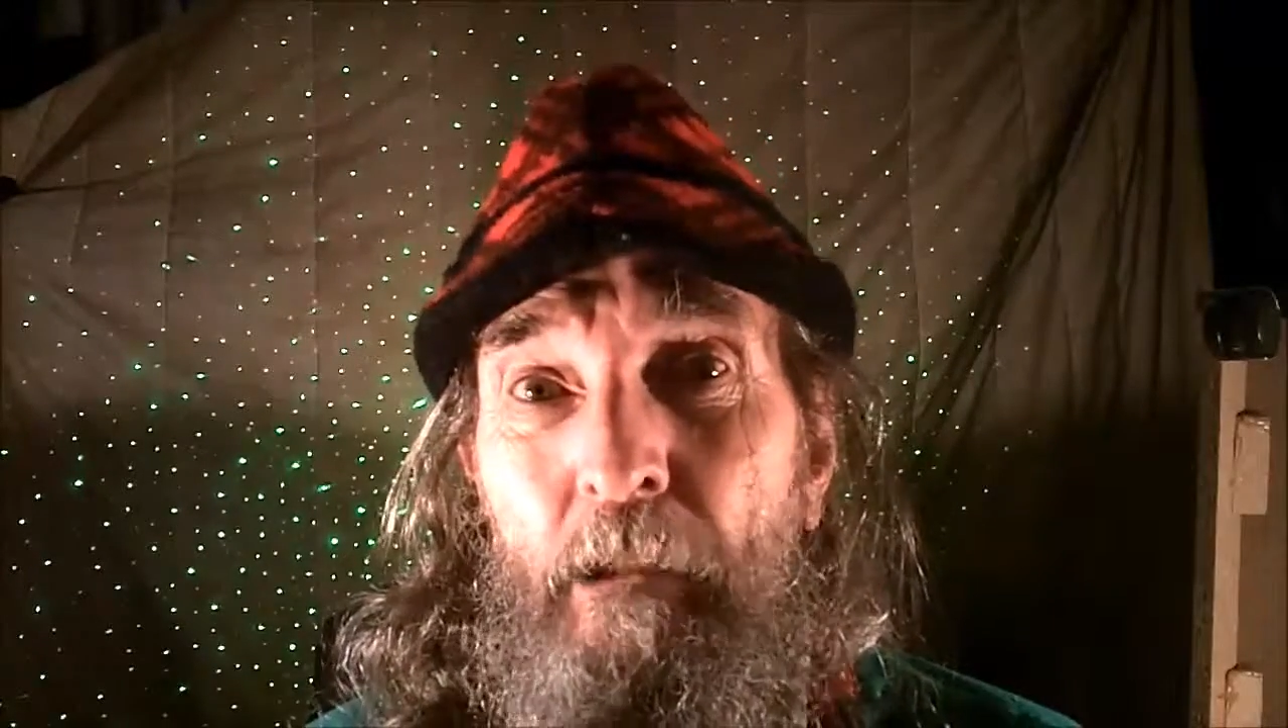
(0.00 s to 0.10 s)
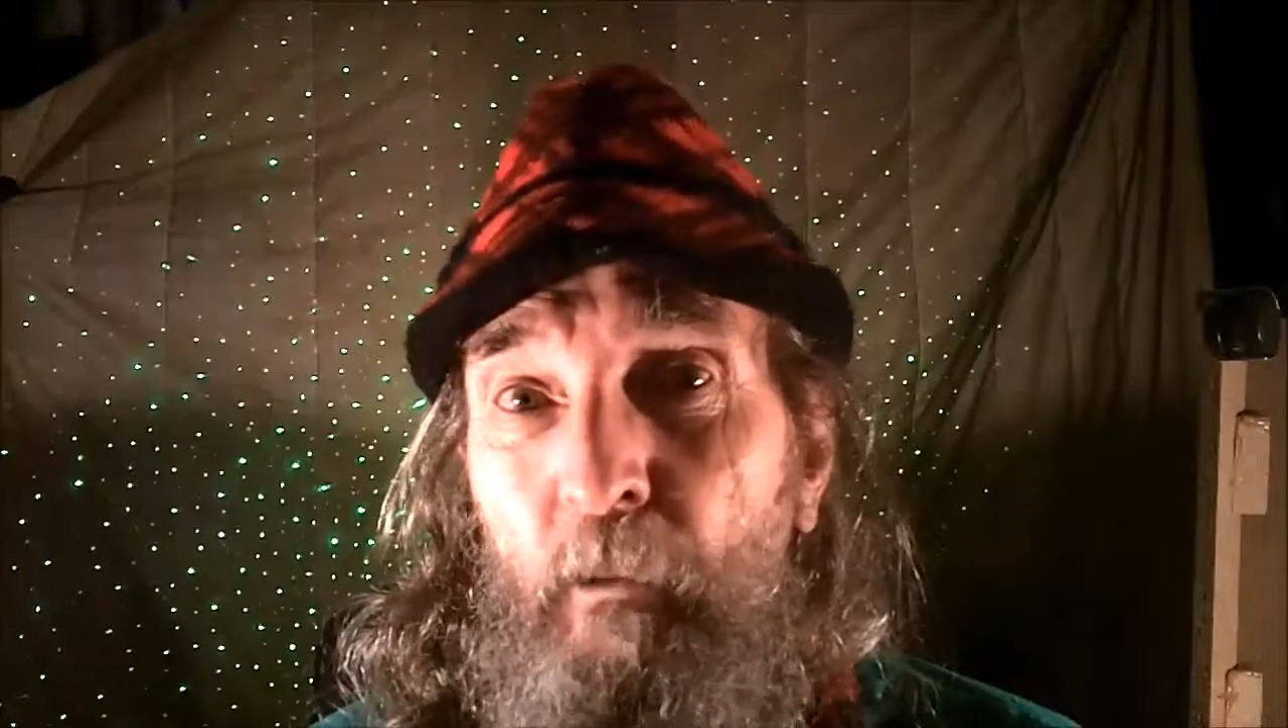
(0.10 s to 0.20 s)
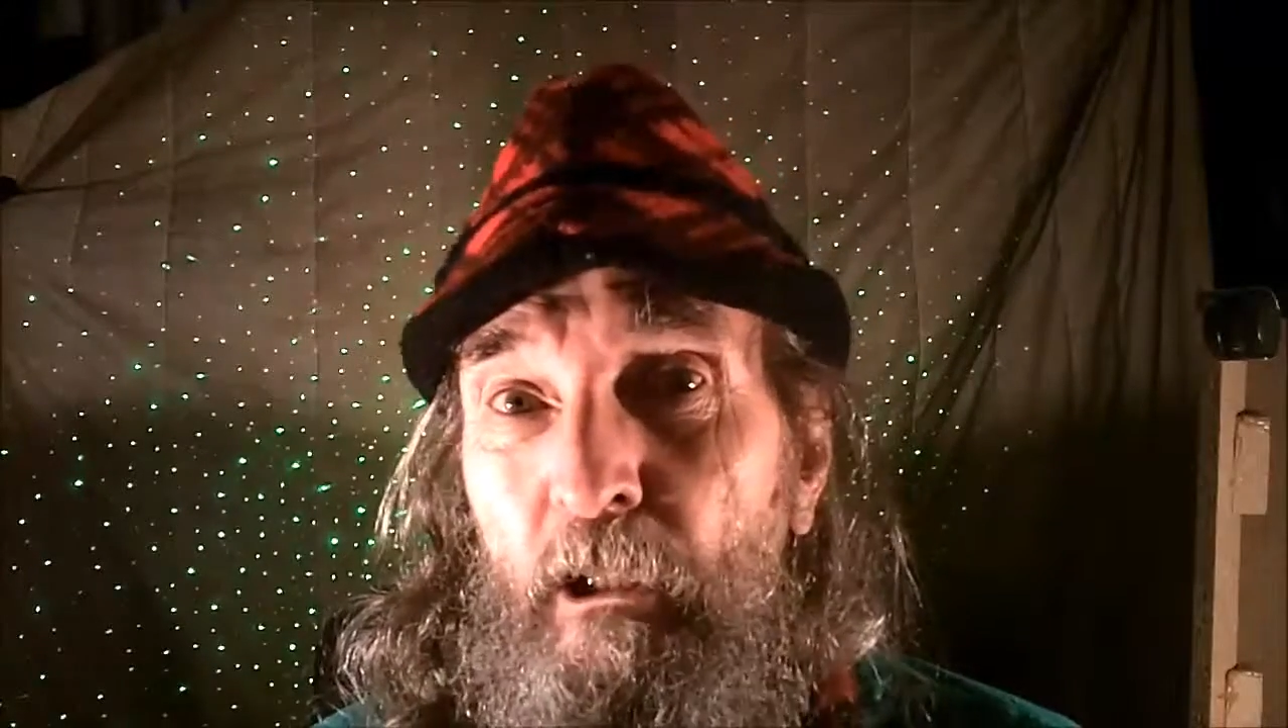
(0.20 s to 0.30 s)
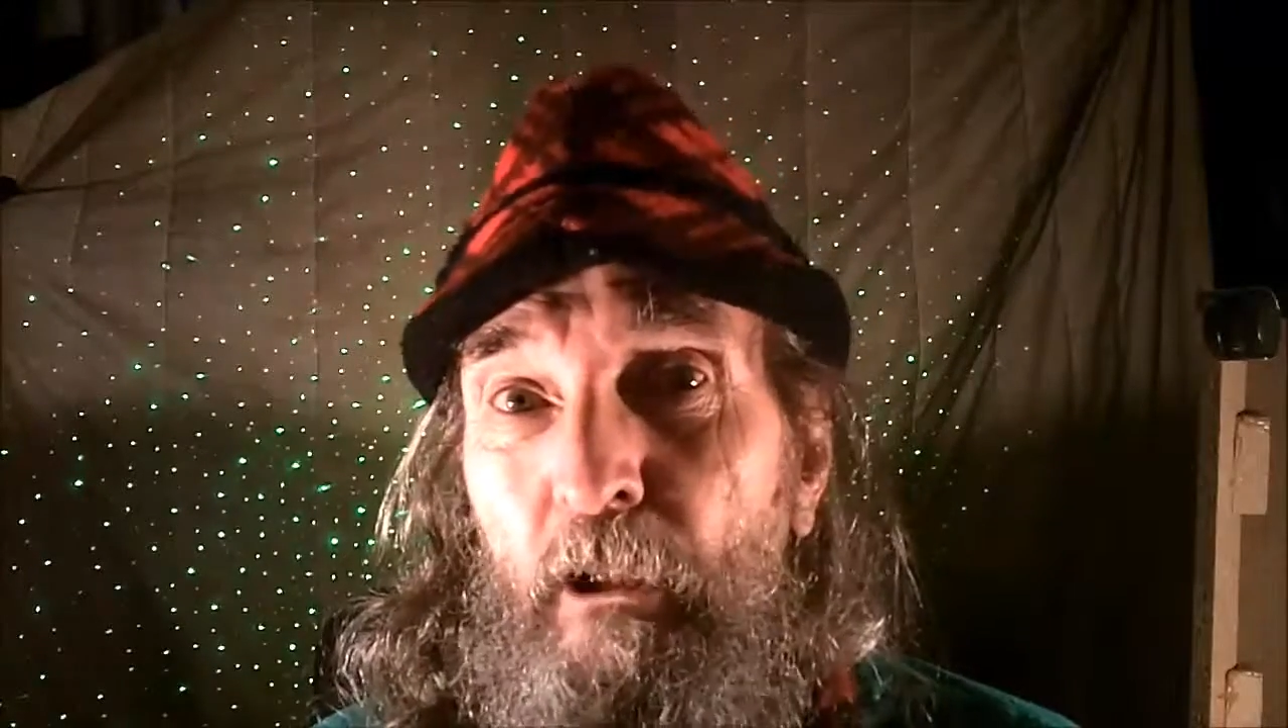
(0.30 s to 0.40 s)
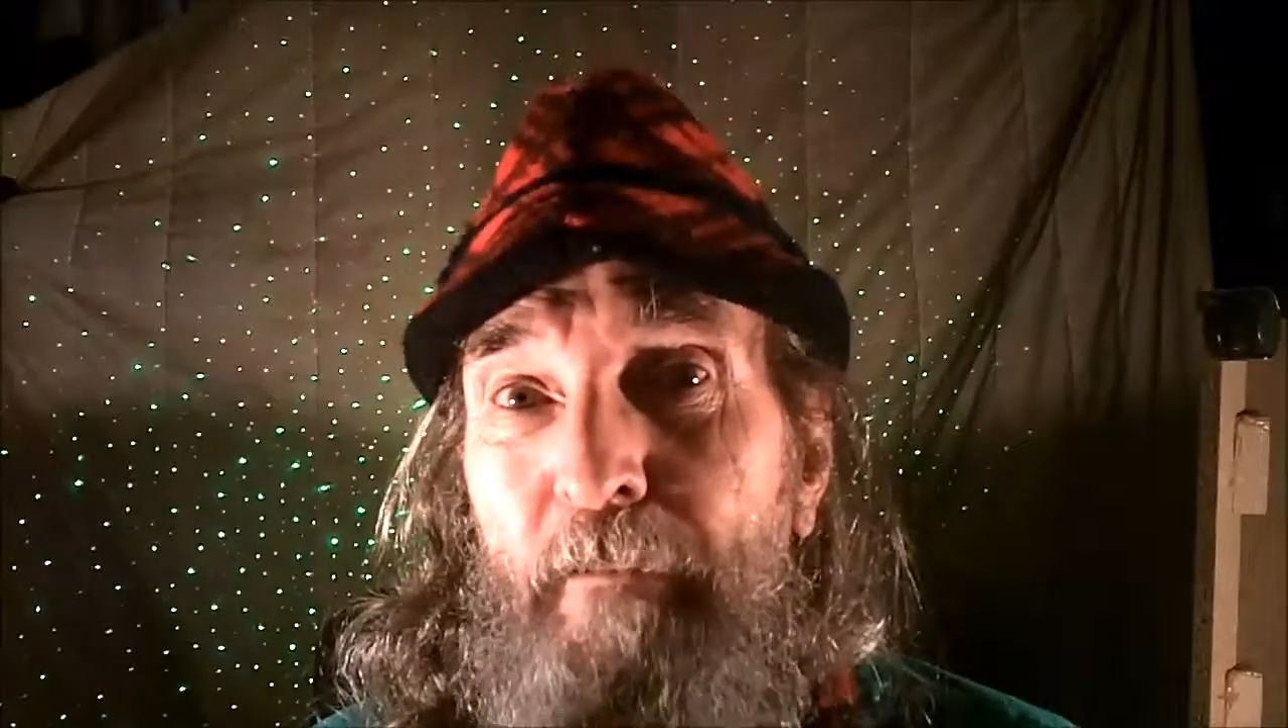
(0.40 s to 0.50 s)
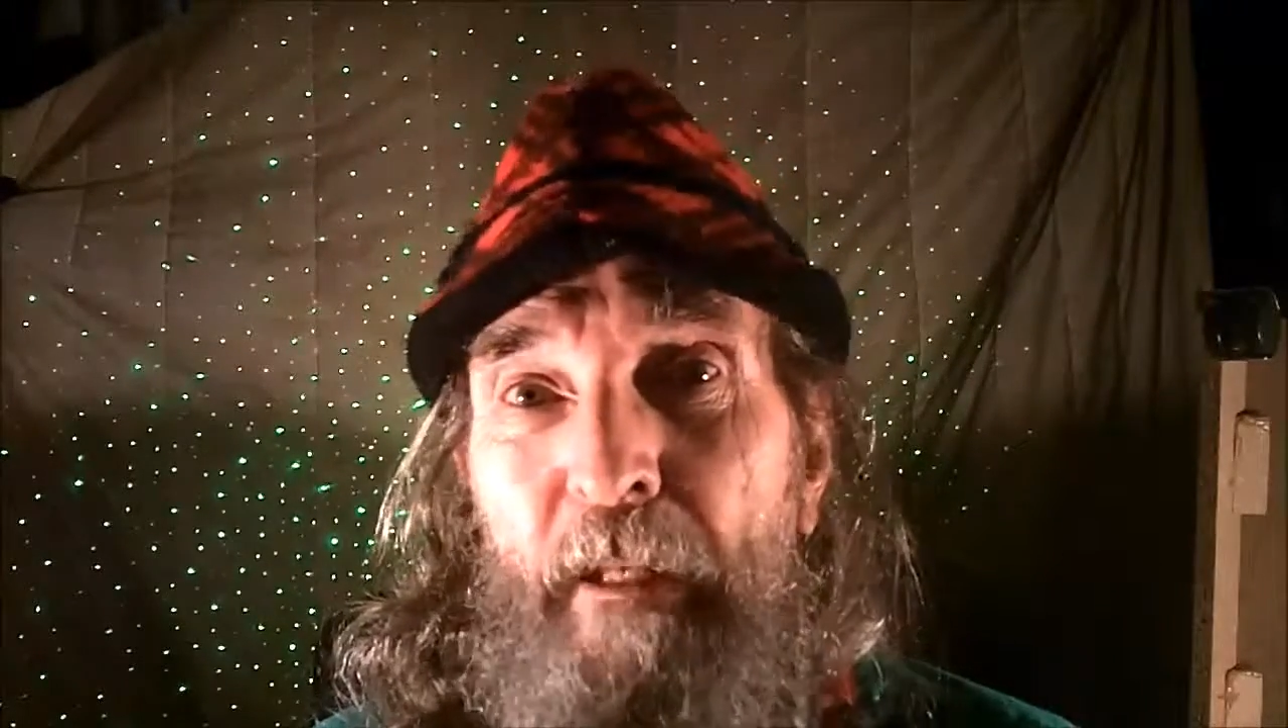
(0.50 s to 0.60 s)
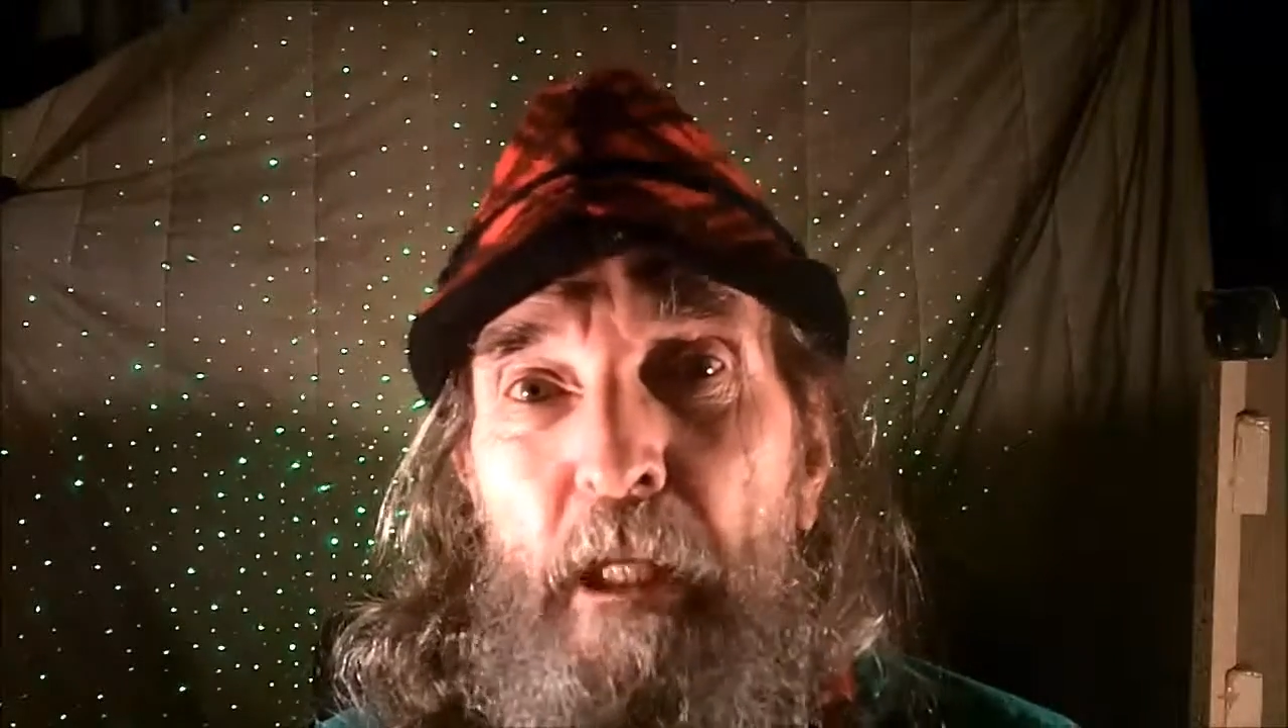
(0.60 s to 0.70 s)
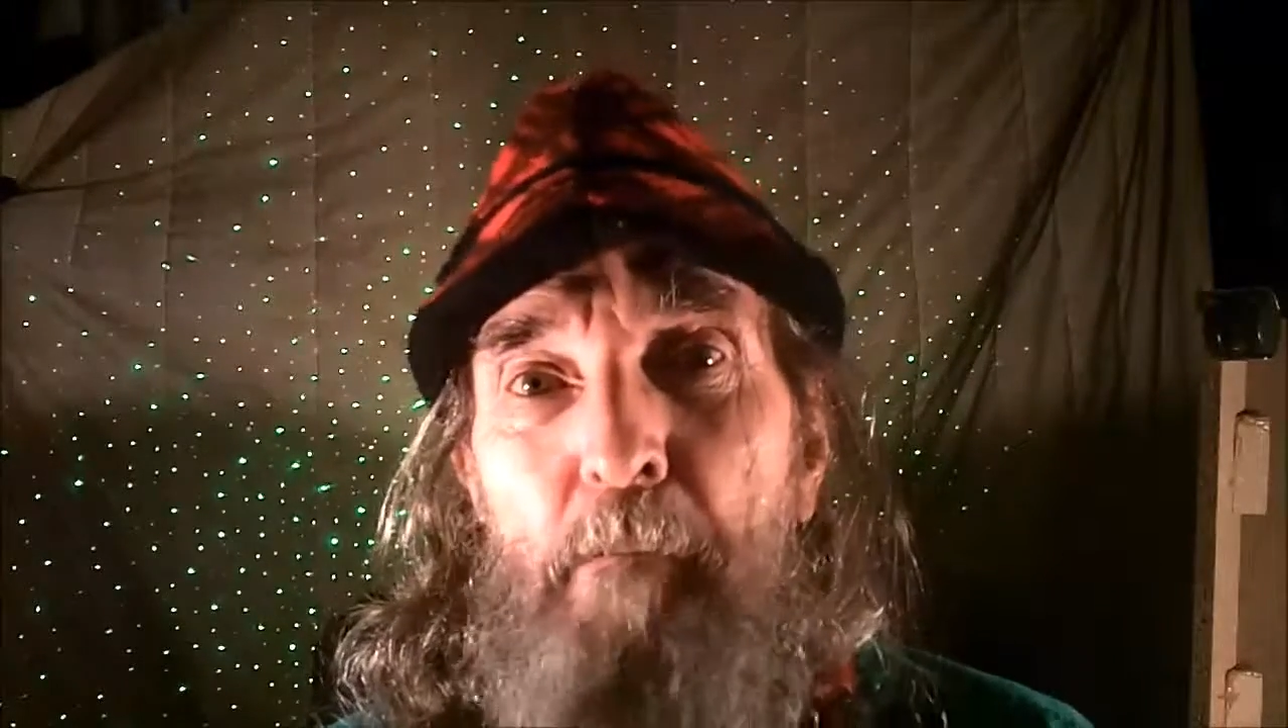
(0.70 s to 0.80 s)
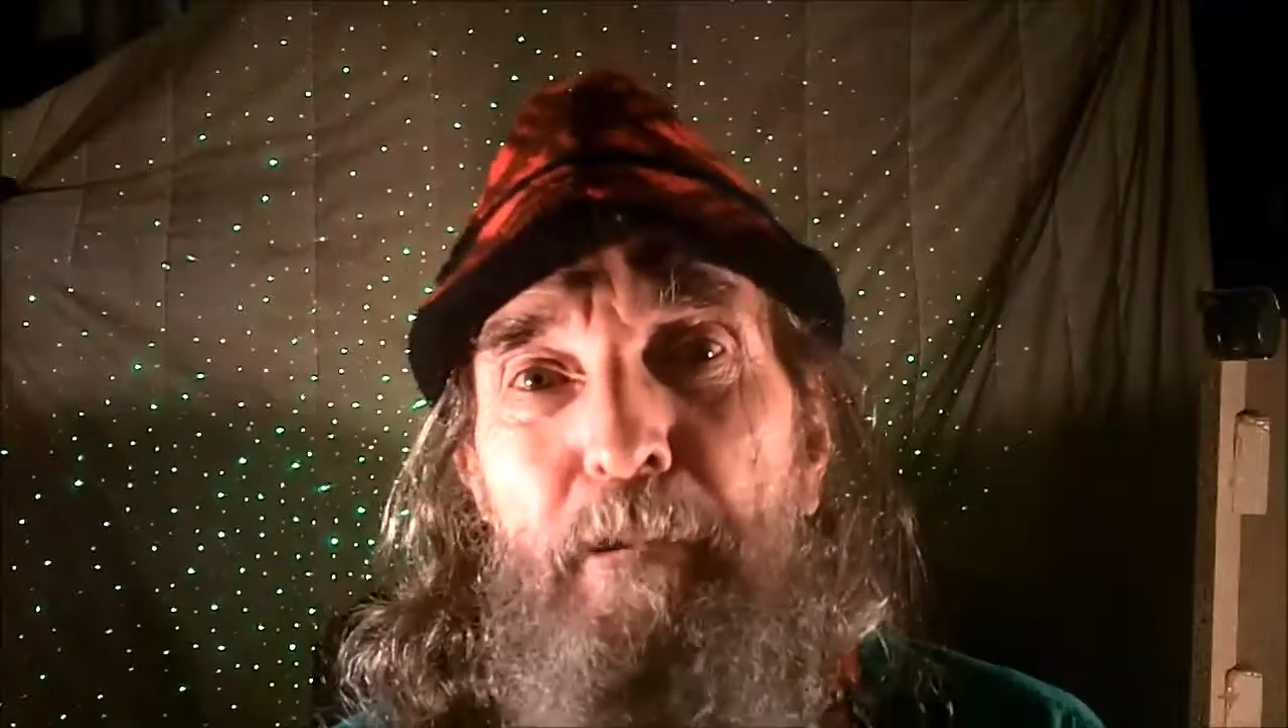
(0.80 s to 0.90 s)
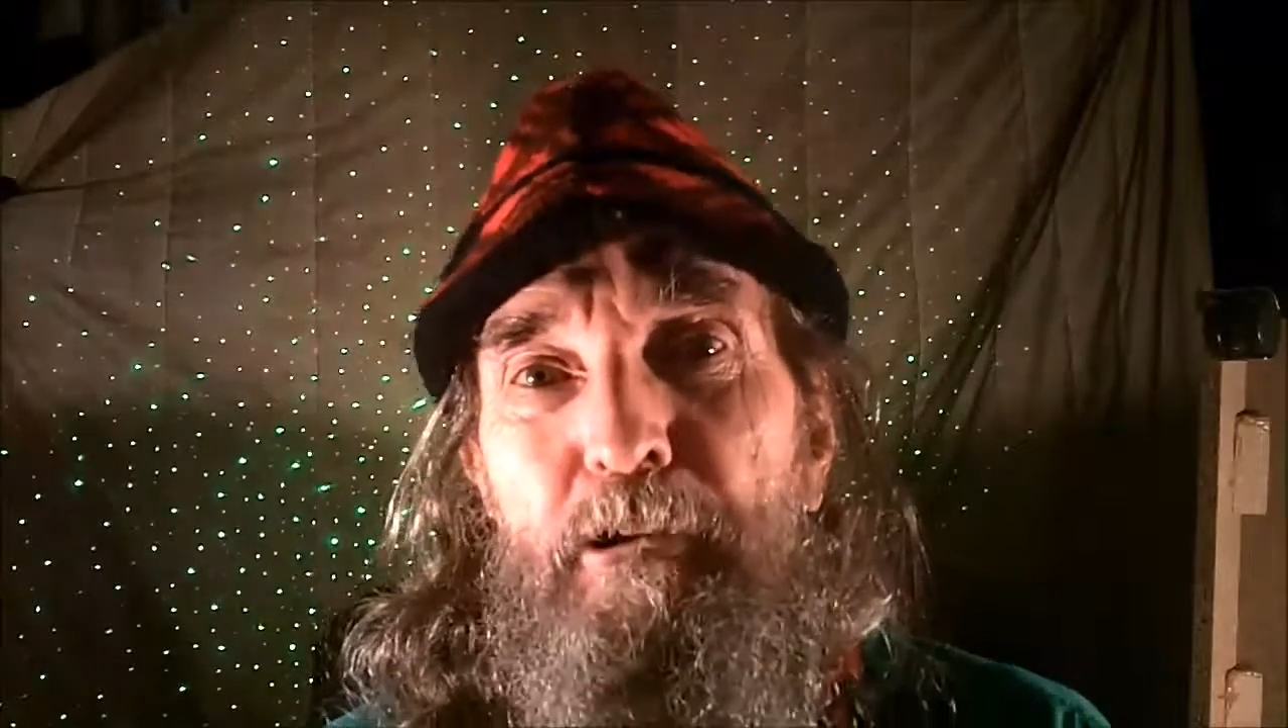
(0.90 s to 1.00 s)
You want to look
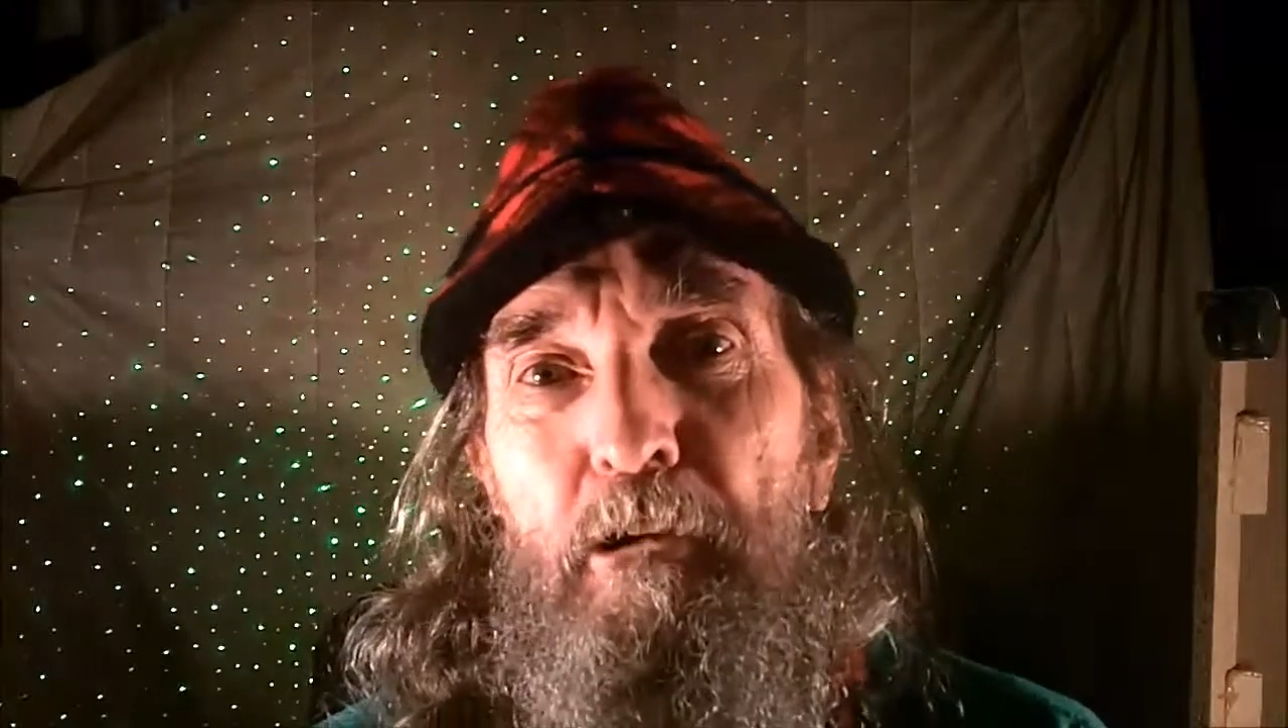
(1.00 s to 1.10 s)
that up?